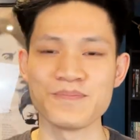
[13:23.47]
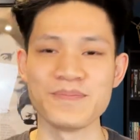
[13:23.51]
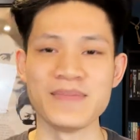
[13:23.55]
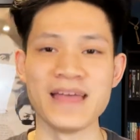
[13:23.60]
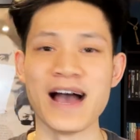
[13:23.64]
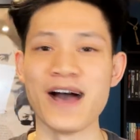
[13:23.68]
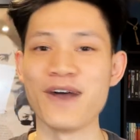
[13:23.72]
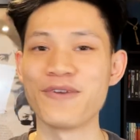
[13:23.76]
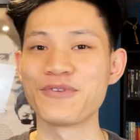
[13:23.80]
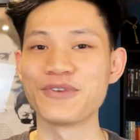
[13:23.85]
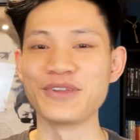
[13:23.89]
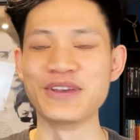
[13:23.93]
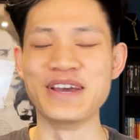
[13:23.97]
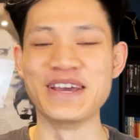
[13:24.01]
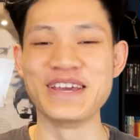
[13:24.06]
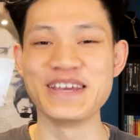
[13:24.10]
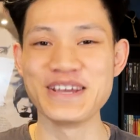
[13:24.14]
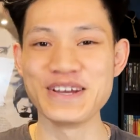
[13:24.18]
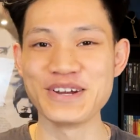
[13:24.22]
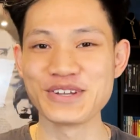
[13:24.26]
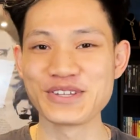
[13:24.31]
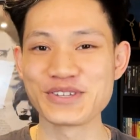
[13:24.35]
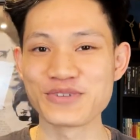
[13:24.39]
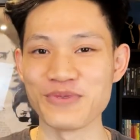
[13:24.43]
Now for the
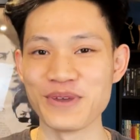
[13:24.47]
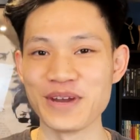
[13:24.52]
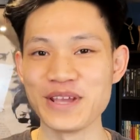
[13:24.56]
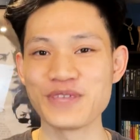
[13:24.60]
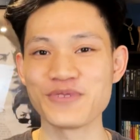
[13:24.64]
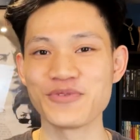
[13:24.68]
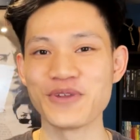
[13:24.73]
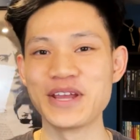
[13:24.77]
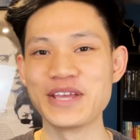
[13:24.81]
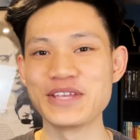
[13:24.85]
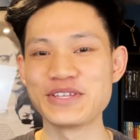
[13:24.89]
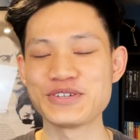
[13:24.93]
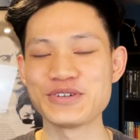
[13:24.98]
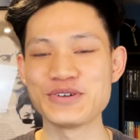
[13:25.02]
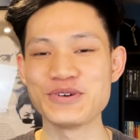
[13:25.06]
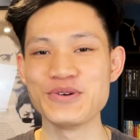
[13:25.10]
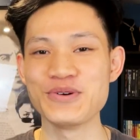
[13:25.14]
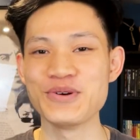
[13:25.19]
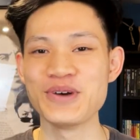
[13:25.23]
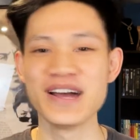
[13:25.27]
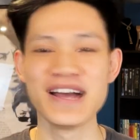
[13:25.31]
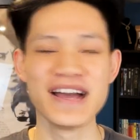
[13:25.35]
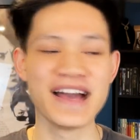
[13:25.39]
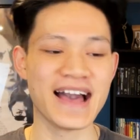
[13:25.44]
year
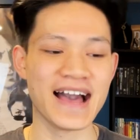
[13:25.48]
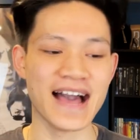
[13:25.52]
2022,